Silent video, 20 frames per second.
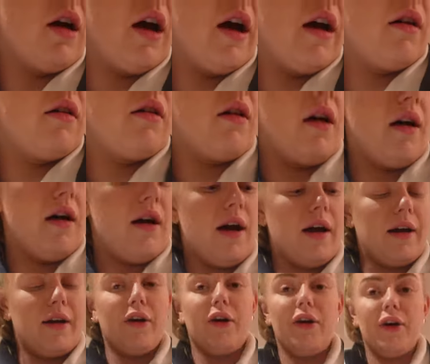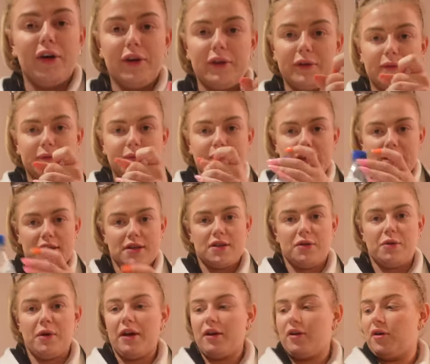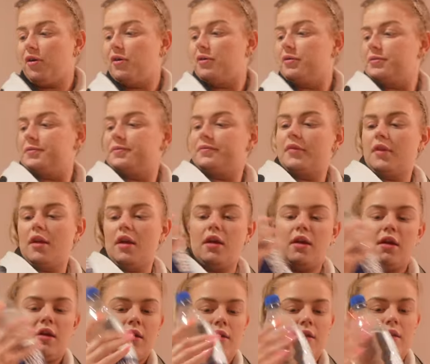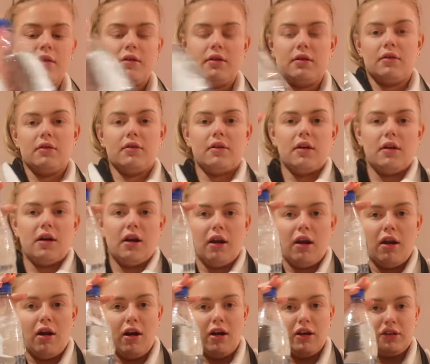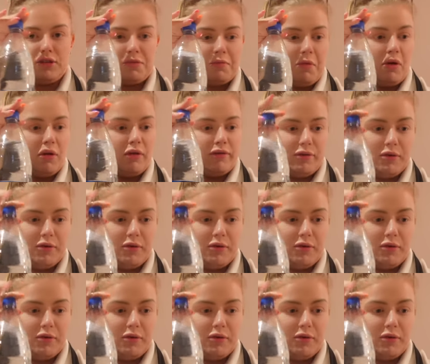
I got this super cool. A large bowl of